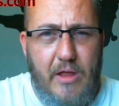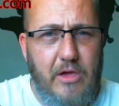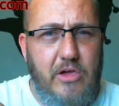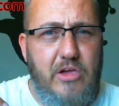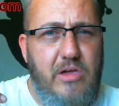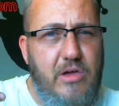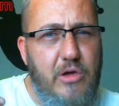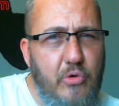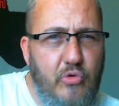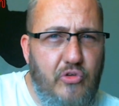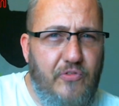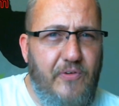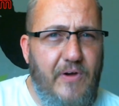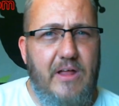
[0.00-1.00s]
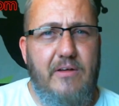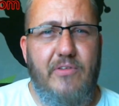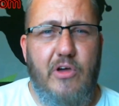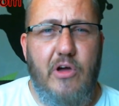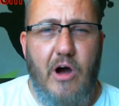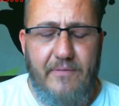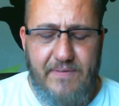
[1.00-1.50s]
a huge fan of the
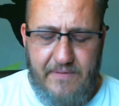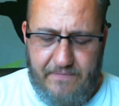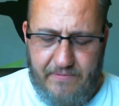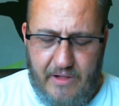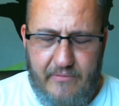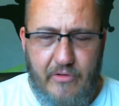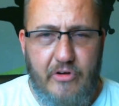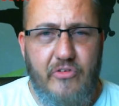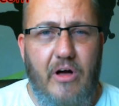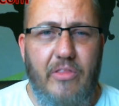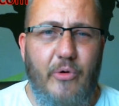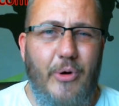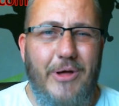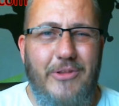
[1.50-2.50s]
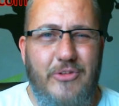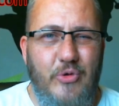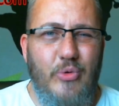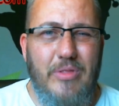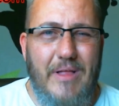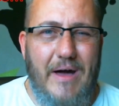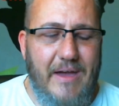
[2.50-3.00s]
coffee flavors, although I do
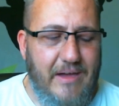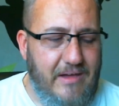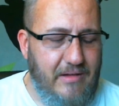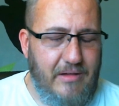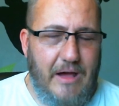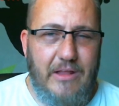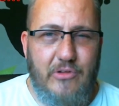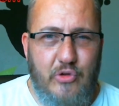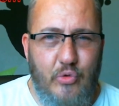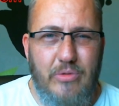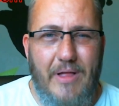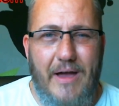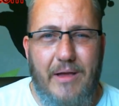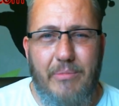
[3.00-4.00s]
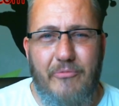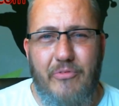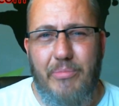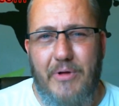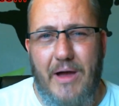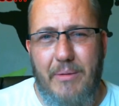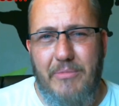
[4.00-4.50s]
like them from
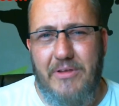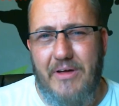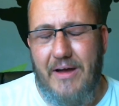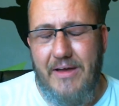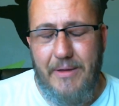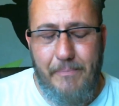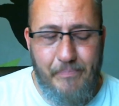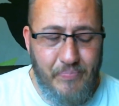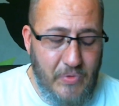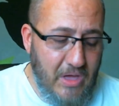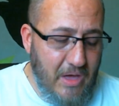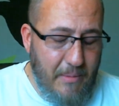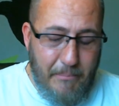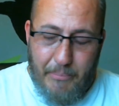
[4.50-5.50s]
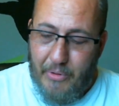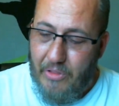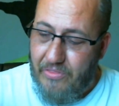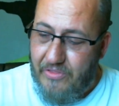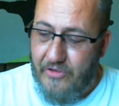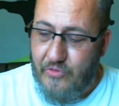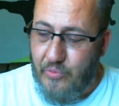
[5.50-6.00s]
time to time. But
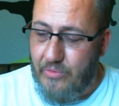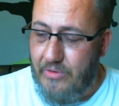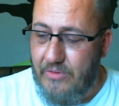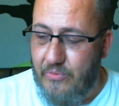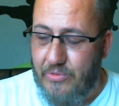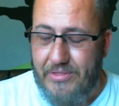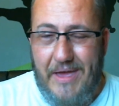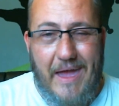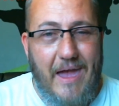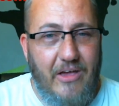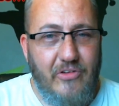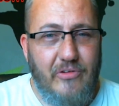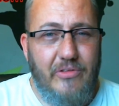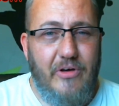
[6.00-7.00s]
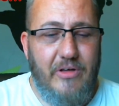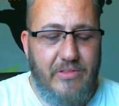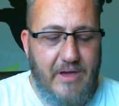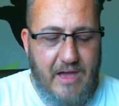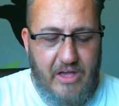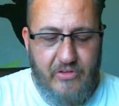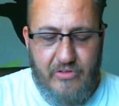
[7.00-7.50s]
this one with the hazelnut
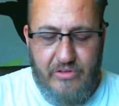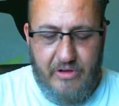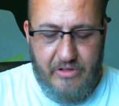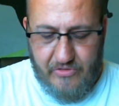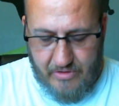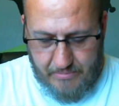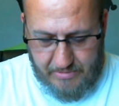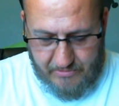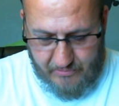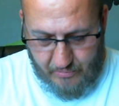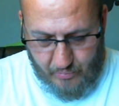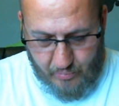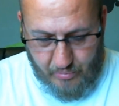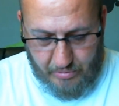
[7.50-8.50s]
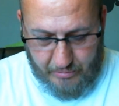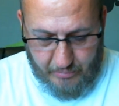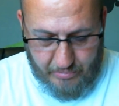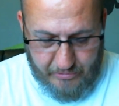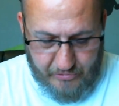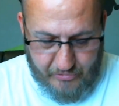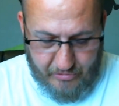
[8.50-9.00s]
is coming through really,
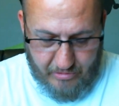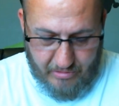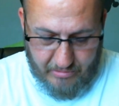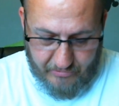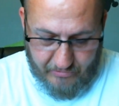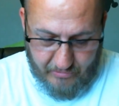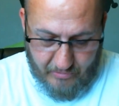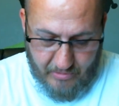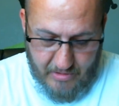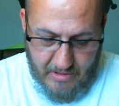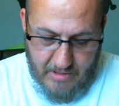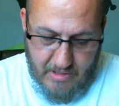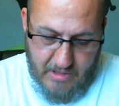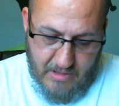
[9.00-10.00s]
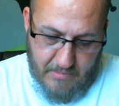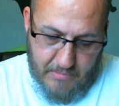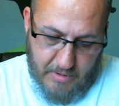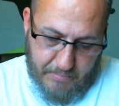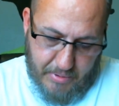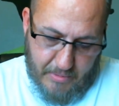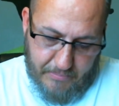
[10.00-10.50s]
really strong. So I'm going
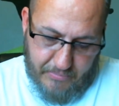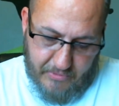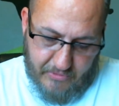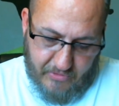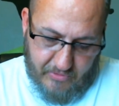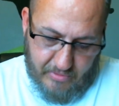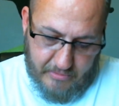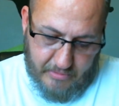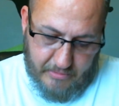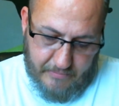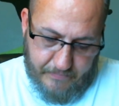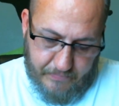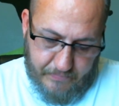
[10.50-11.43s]
to pump this little